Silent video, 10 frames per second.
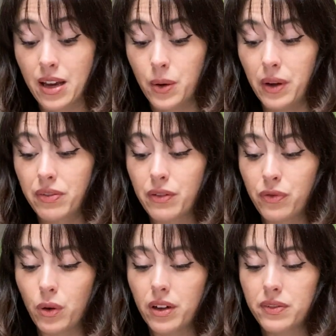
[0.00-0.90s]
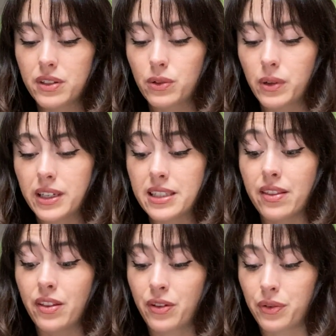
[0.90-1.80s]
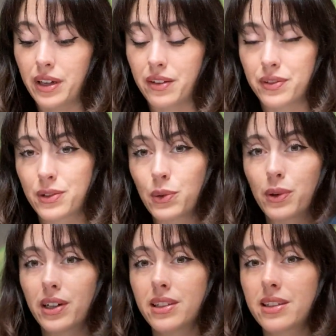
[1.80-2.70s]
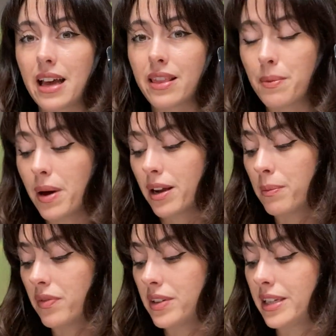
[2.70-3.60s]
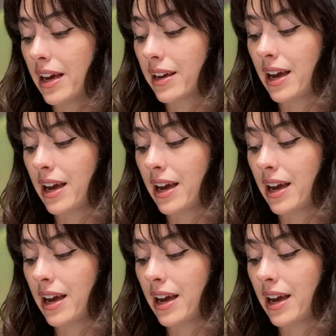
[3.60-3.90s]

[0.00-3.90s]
We have the Four of Swords and the Three of Swords. At the bottom of the deck, I